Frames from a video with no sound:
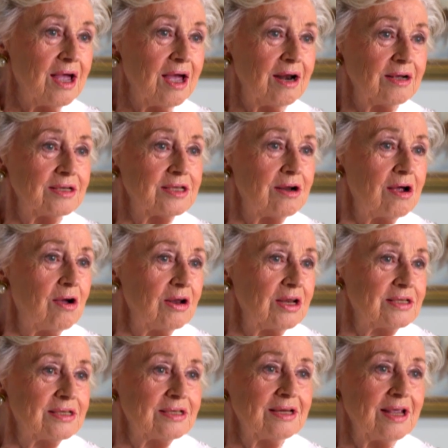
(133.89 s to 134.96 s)
And I said, "Oh,
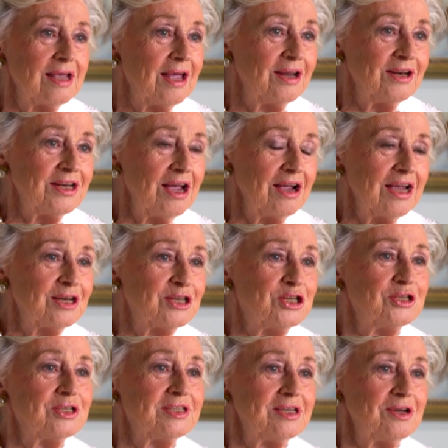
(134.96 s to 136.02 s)
listen, don't get
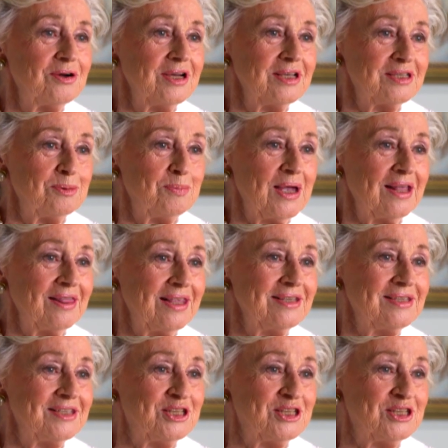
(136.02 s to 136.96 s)
too serious about this.